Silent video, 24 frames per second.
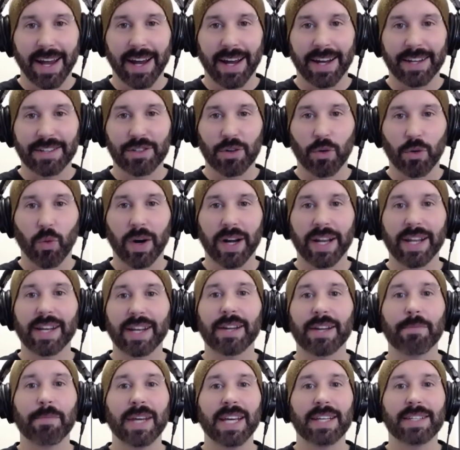So what did
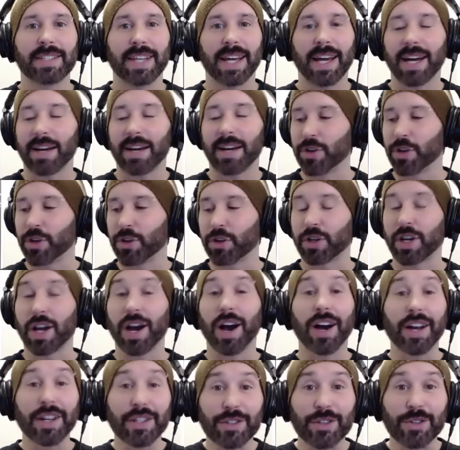it mean to have your
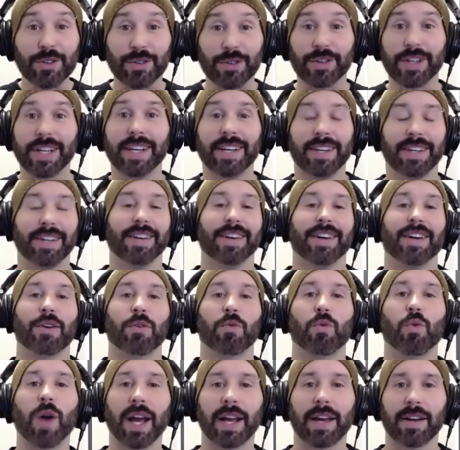country
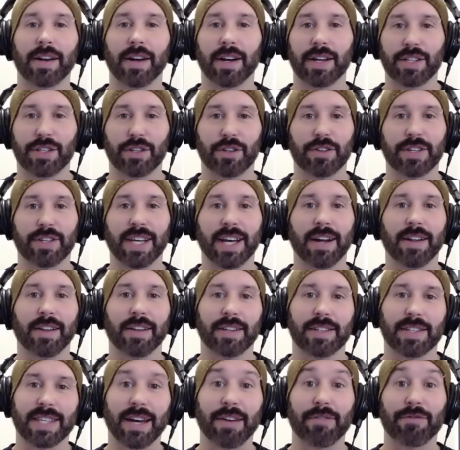recognize your
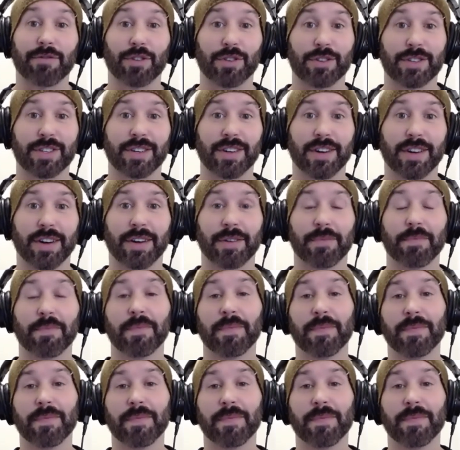talents that first time?